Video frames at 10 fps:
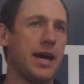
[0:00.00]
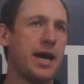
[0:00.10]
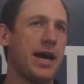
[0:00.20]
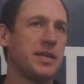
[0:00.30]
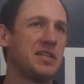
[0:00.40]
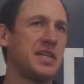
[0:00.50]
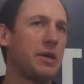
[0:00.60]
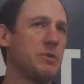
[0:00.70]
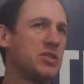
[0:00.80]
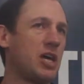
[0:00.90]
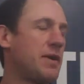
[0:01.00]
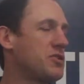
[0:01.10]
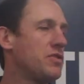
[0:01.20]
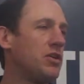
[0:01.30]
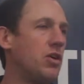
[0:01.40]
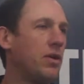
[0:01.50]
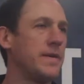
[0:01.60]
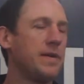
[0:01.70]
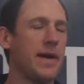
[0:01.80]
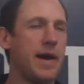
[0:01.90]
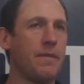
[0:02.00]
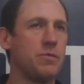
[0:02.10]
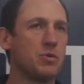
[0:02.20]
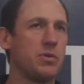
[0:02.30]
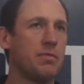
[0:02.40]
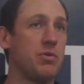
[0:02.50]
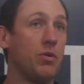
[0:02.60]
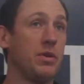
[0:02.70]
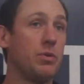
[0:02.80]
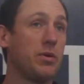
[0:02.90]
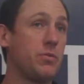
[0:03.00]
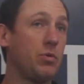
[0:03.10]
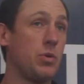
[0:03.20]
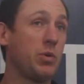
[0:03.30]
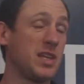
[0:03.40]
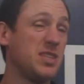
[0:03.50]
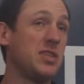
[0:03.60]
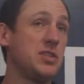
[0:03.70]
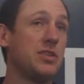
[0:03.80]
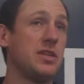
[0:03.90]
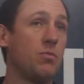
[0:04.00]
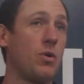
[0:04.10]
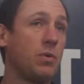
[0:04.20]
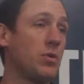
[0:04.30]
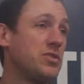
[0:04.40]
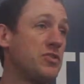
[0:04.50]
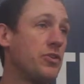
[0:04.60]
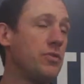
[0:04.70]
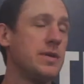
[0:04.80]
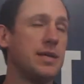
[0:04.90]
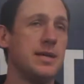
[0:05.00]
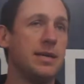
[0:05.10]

And today with so much on the line, it was really important that we were consistent in what we wanted to do,